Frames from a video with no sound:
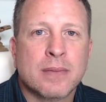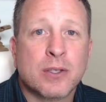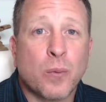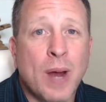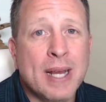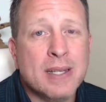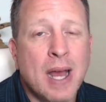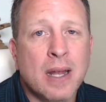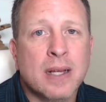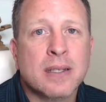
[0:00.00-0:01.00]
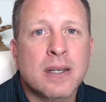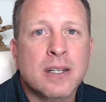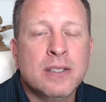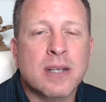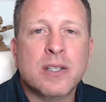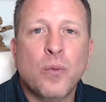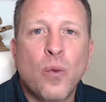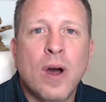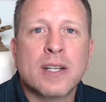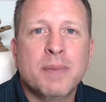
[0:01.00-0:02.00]
The right talent doesn't
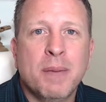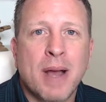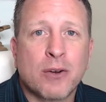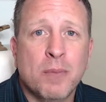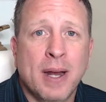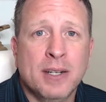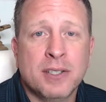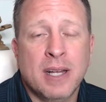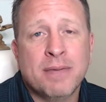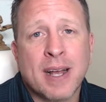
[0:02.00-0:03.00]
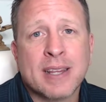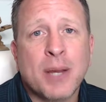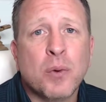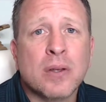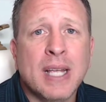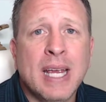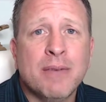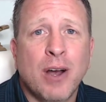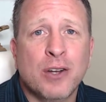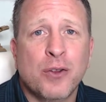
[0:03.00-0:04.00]
want to be micromanaged. In fact, they will leave
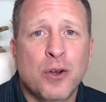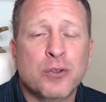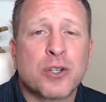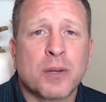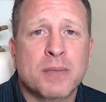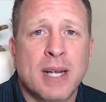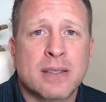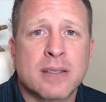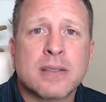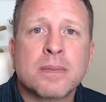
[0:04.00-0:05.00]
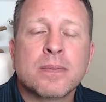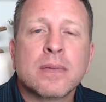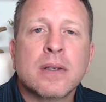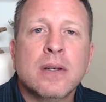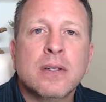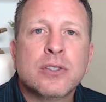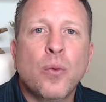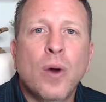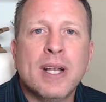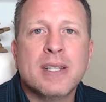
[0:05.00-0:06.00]
under those circumstances. So
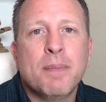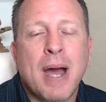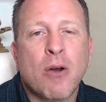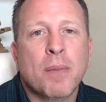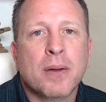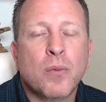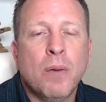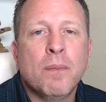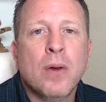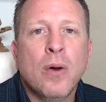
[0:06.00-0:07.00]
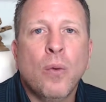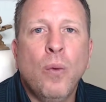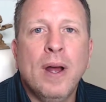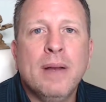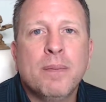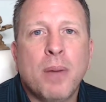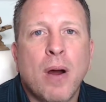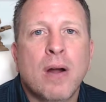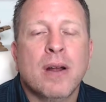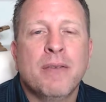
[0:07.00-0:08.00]
what is empowerment? Well, one
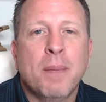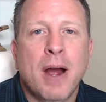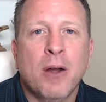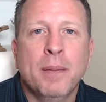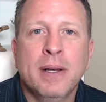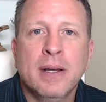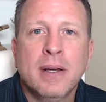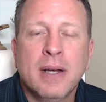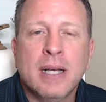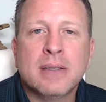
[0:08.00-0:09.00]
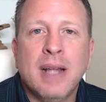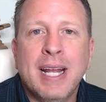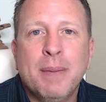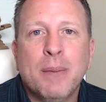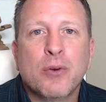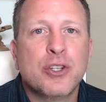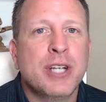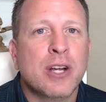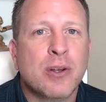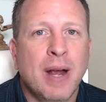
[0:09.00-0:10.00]
part of empowerment is letting people
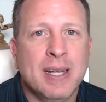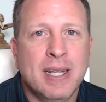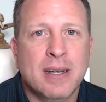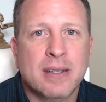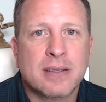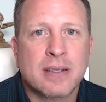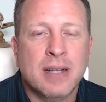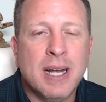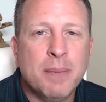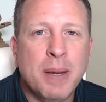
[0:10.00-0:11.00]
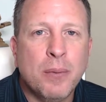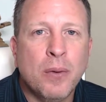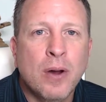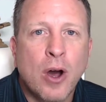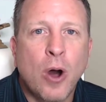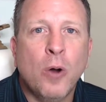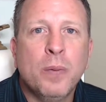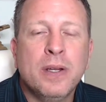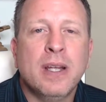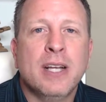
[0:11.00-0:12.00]
share their ideas, letting people
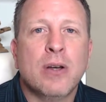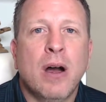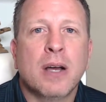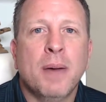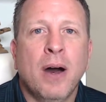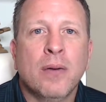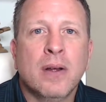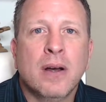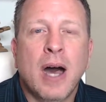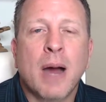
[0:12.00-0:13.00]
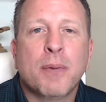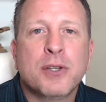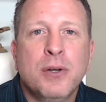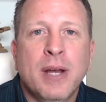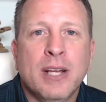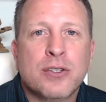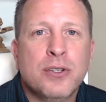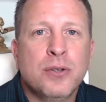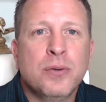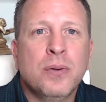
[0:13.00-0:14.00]
openly talk about opportunities
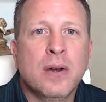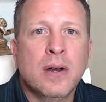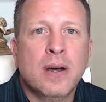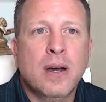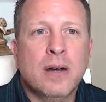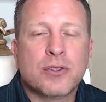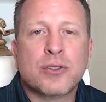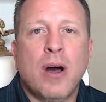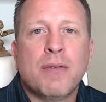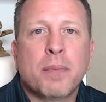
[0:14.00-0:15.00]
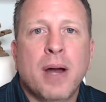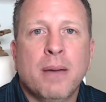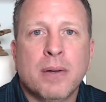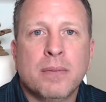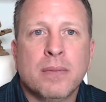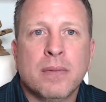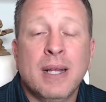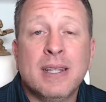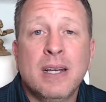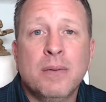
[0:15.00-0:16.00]
to uh, solve a problem.
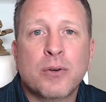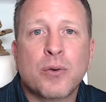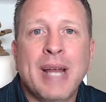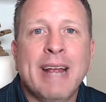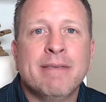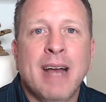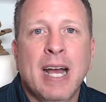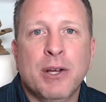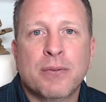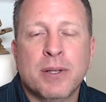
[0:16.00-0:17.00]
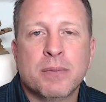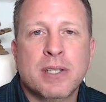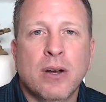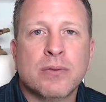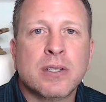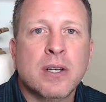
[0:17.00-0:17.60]
Let them create value for themselves.